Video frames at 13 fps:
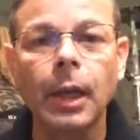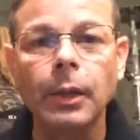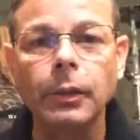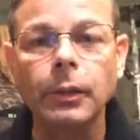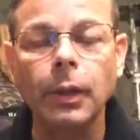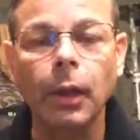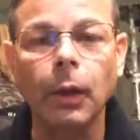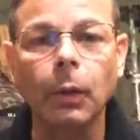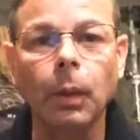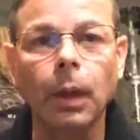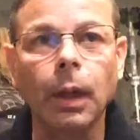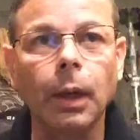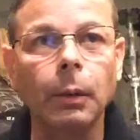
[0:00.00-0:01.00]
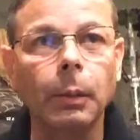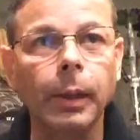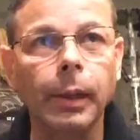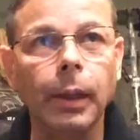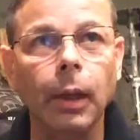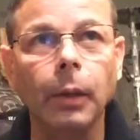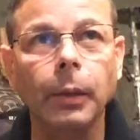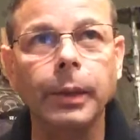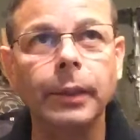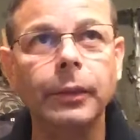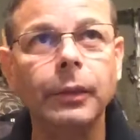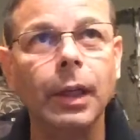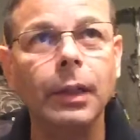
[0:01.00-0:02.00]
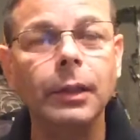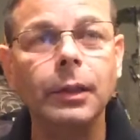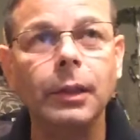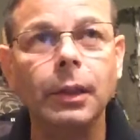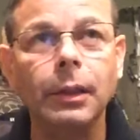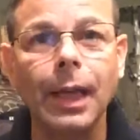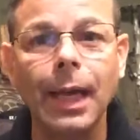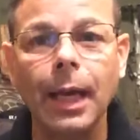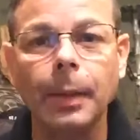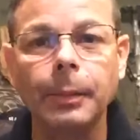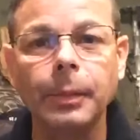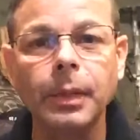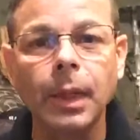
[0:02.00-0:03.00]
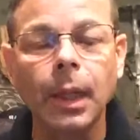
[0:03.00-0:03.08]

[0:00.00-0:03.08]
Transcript: So we're going to go and discuss the tabs.